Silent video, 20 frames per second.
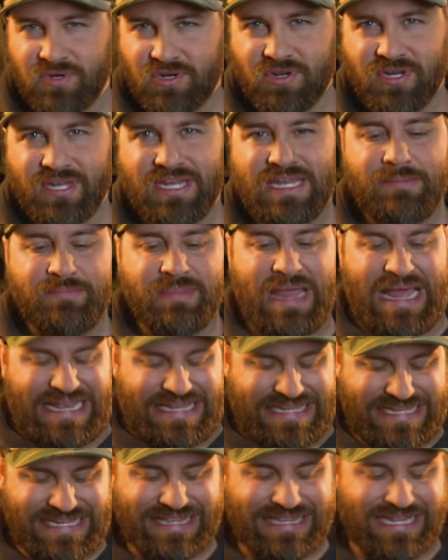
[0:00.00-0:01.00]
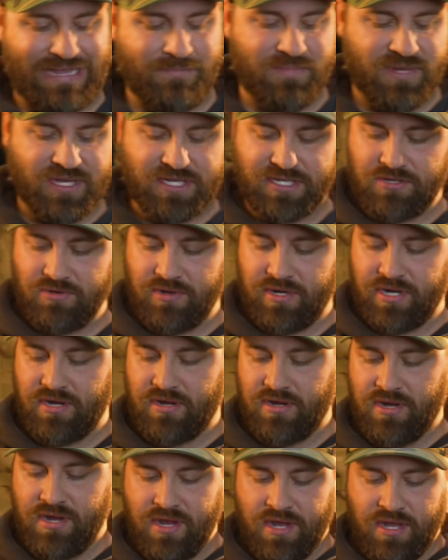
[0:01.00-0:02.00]
going to keep that slimness to it
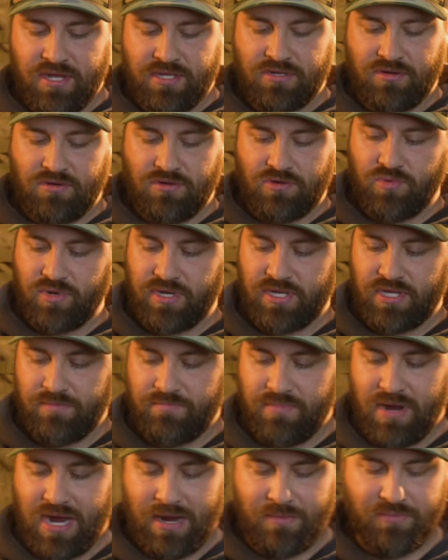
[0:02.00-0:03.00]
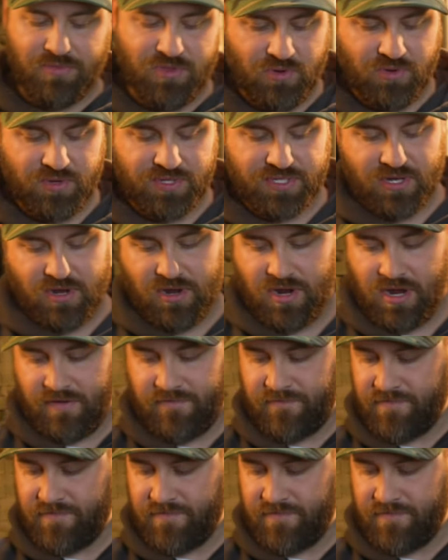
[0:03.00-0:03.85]
here. So quickly pop those off